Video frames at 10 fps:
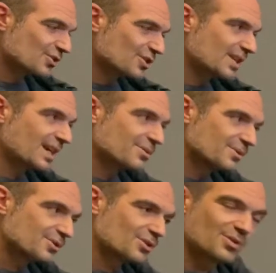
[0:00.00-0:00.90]
to help
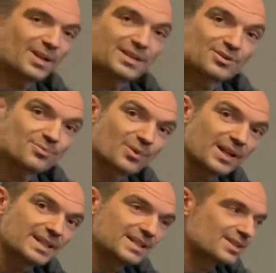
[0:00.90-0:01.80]
control engine
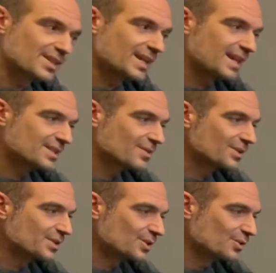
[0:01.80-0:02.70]
braking as they enter
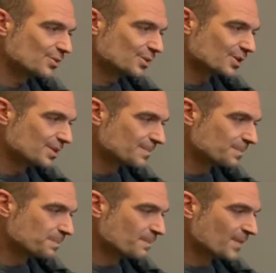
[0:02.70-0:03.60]
into corners.
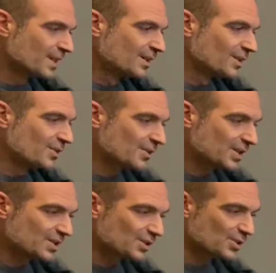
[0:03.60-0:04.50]
Other
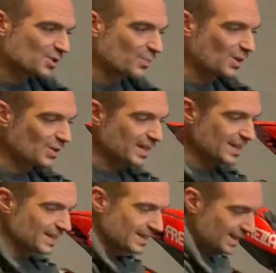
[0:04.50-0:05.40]
things you can spot
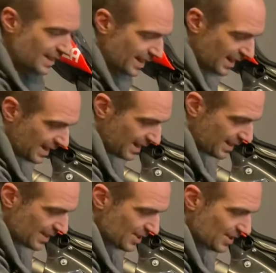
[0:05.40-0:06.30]
here,
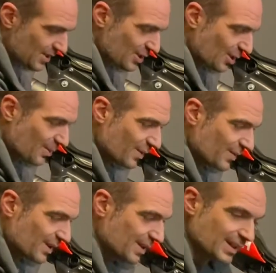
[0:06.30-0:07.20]
this is the top of
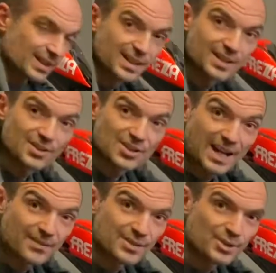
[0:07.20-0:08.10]
a little
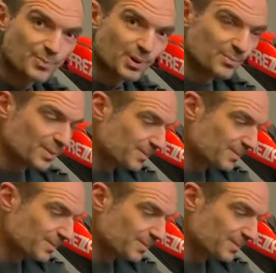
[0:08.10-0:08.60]
scavenge pump.